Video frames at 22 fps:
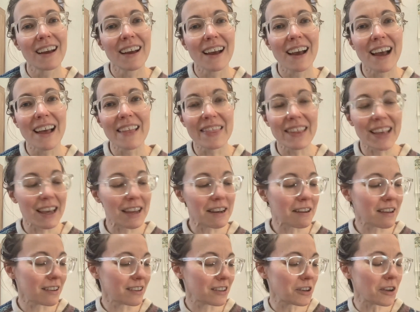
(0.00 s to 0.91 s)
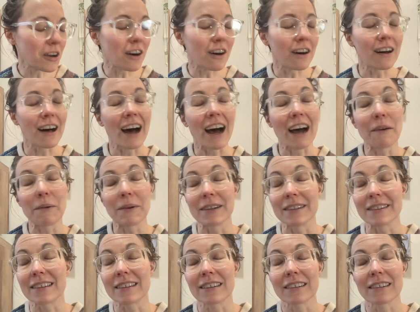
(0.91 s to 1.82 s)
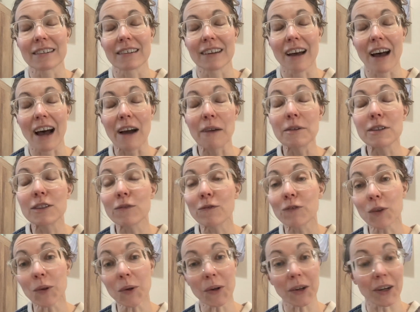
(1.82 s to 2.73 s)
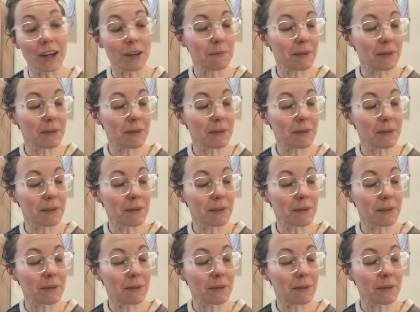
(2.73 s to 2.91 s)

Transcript: And then y'all, I was floored